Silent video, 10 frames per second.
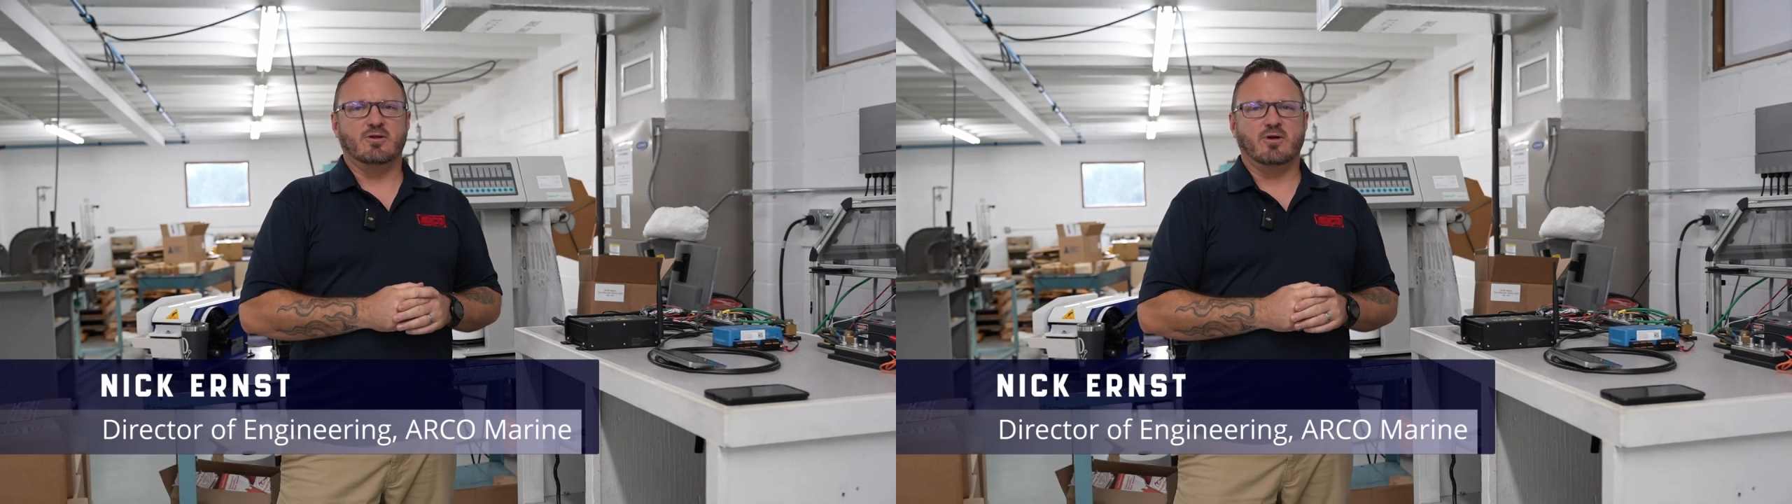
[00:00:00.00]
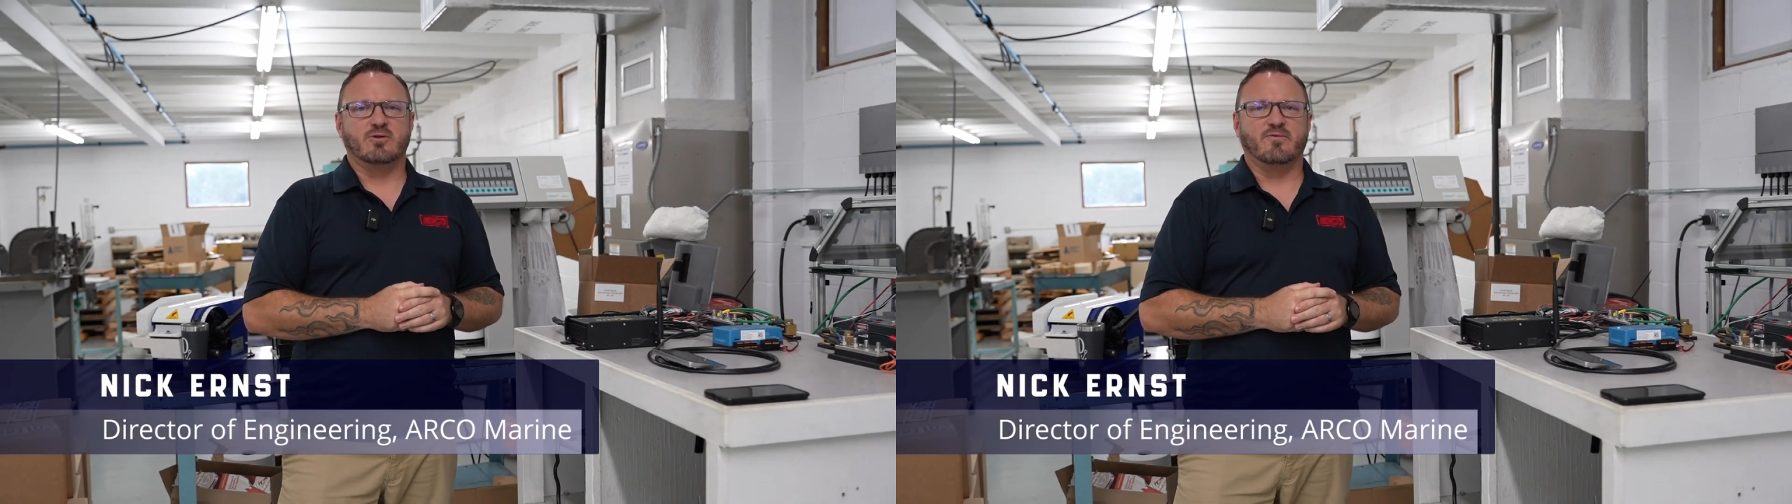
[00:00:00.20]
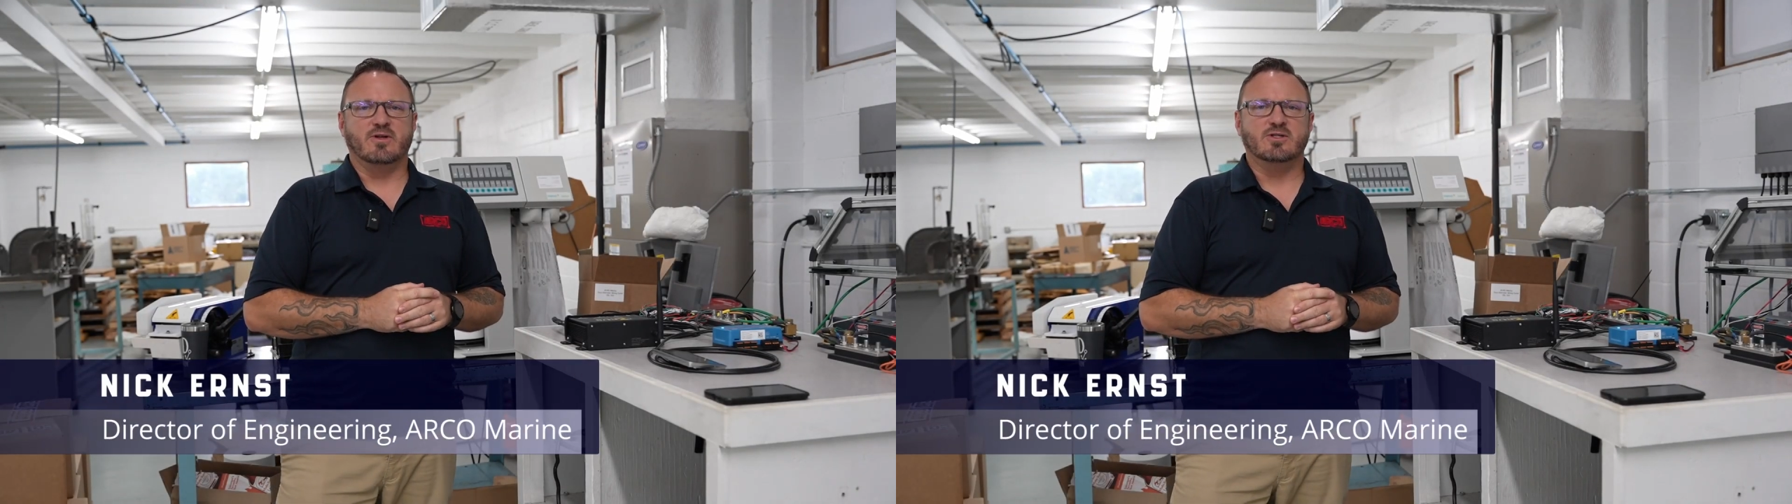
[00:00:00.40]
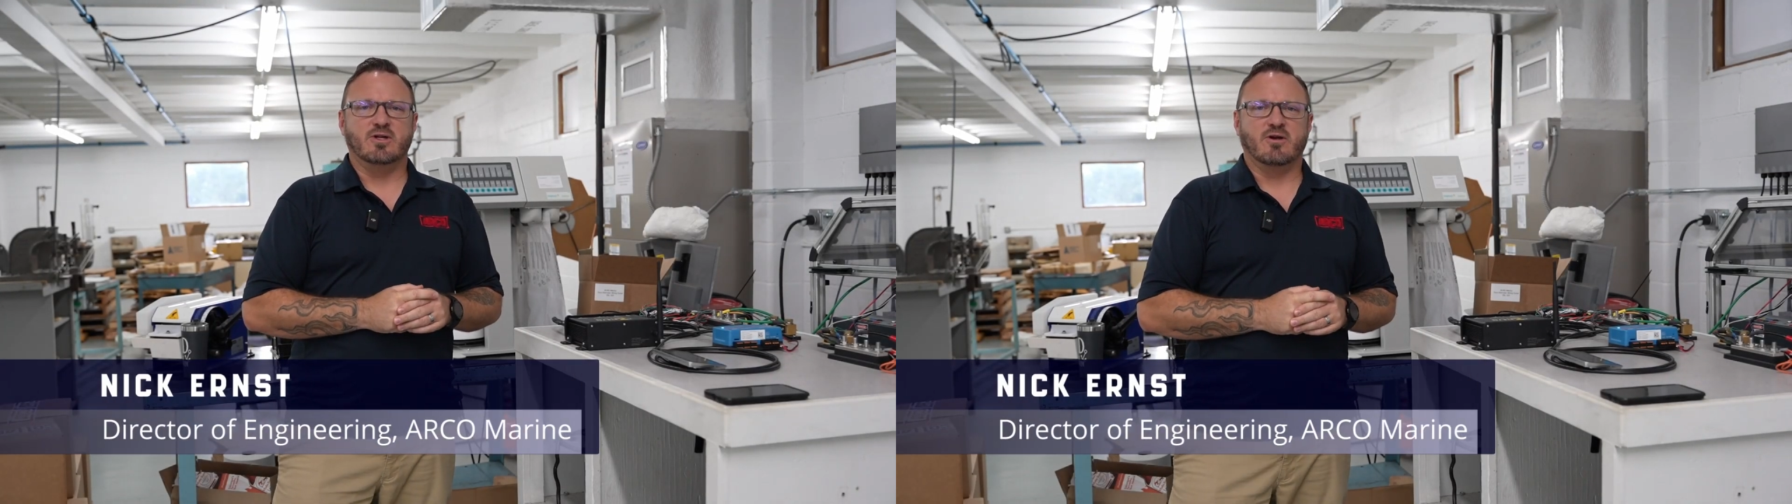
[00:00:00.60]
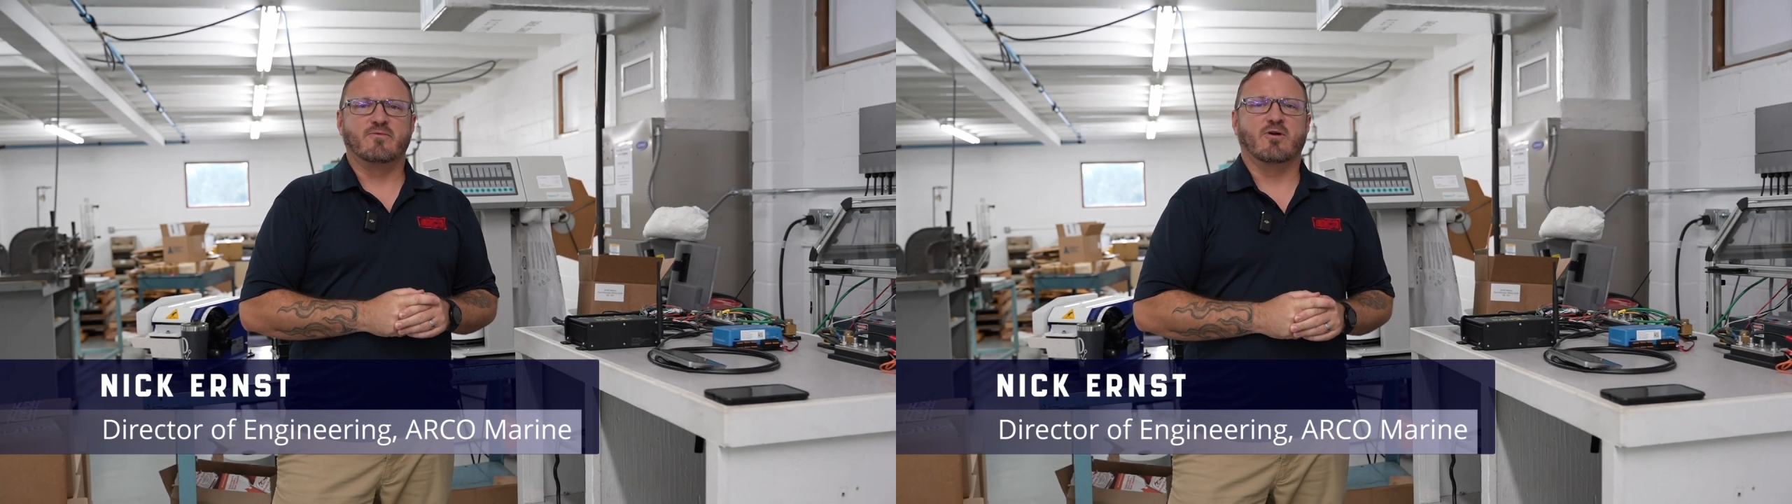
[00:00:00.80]
the Director of
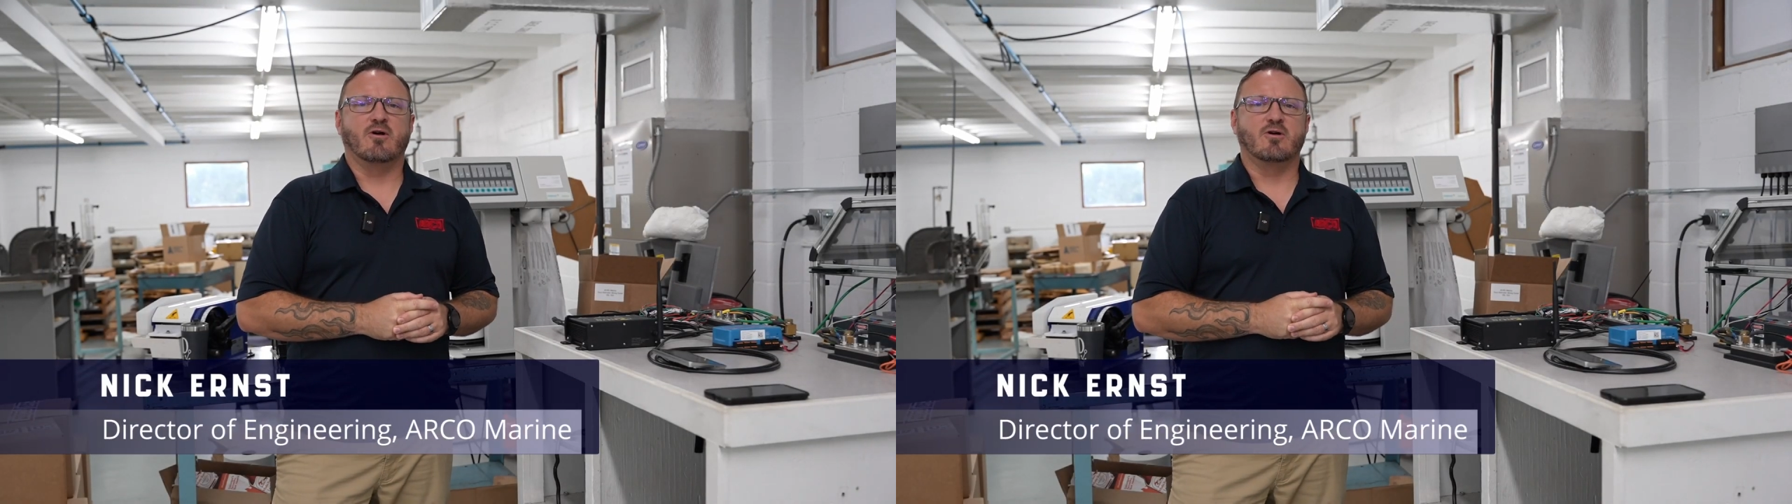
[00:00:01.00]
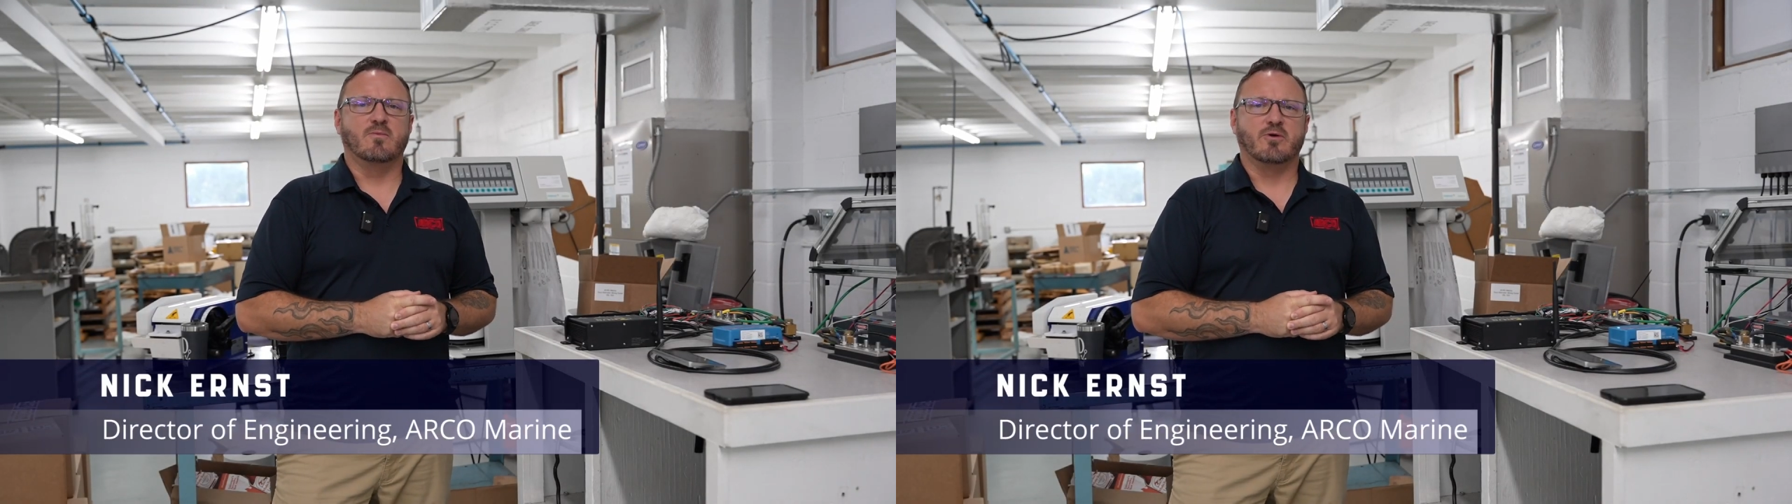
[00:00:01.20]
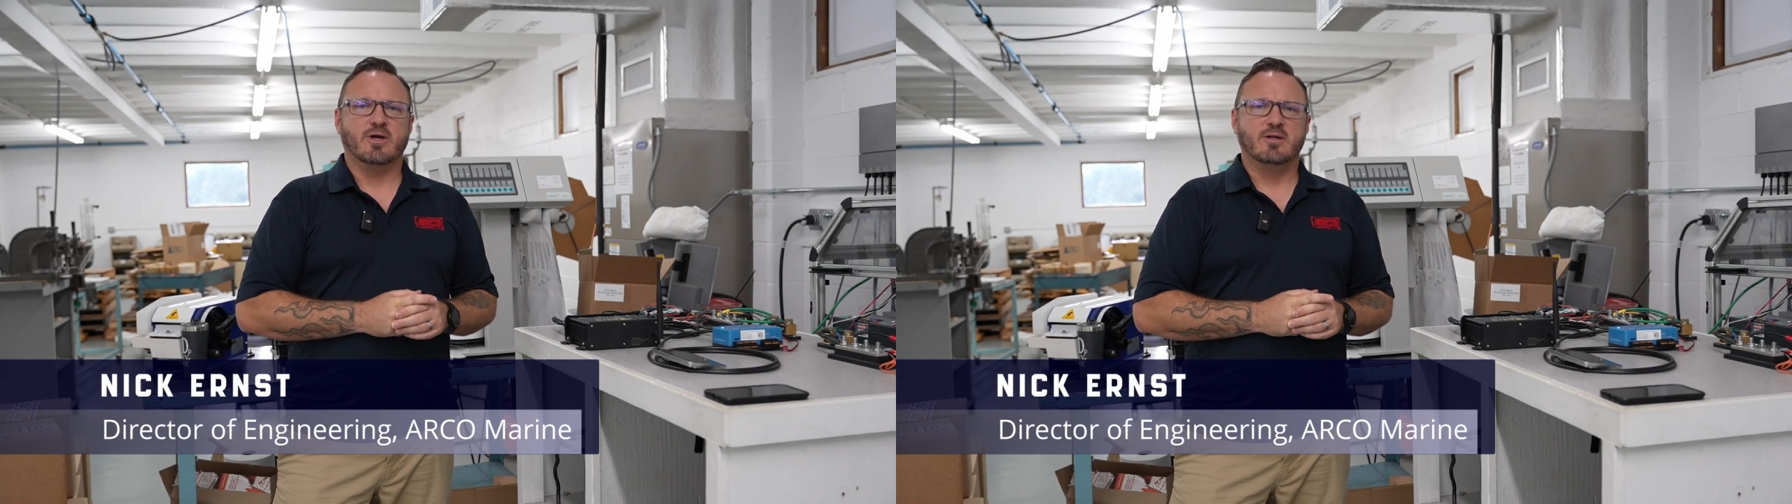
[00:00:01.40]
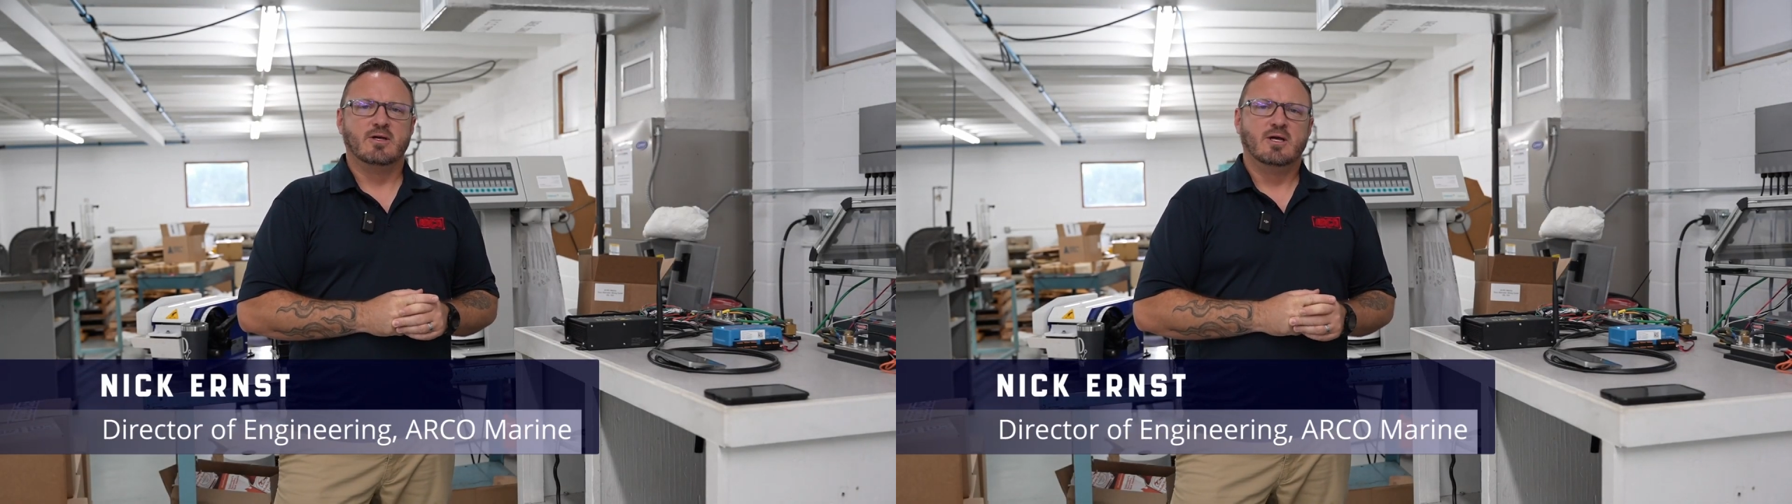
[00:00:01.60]
Engineering for Arco Marine.